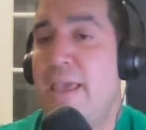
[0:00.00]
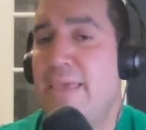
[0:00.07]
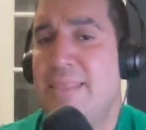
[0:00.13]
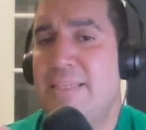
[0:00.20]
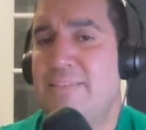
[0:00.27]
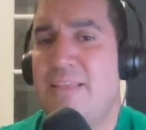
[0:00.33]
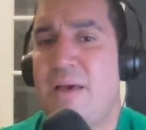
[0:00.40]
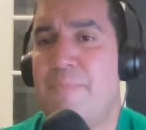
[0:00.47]
and
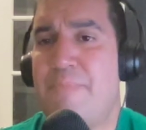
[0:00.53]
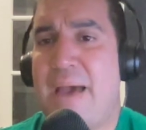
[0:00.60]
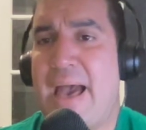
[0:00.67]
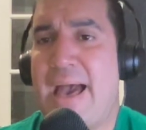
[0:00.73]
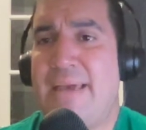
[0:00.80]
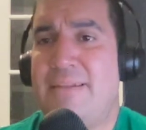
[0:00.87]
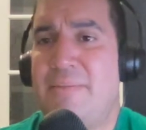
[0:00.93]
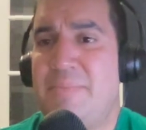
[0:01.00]
that's not
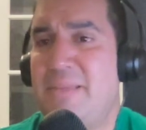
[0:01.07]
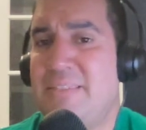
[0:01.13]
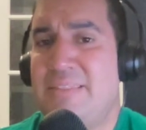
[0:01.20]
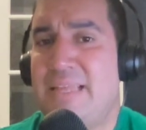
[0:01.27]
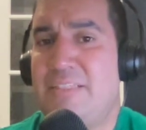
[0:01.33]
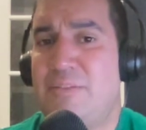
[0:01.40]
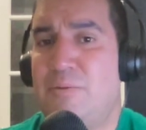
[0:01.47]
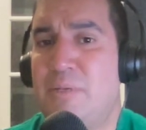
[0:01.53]
bad. I mean,
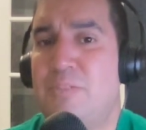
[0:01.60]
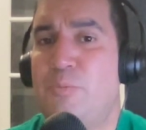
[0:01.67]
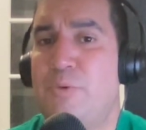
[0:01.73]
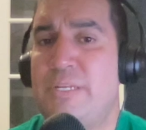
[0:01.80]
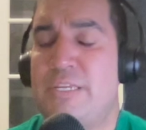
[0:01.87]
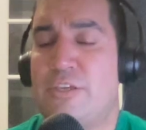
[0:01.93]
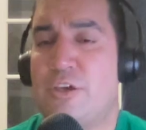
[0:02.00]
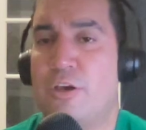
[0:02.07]
that's
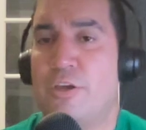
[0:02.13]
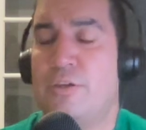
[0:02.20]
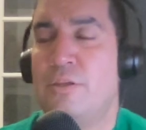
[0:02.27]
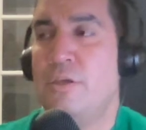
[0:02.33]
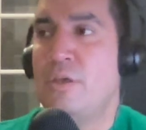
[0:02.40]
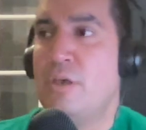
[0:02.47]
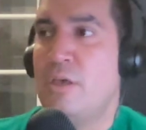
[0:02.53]
pretty good.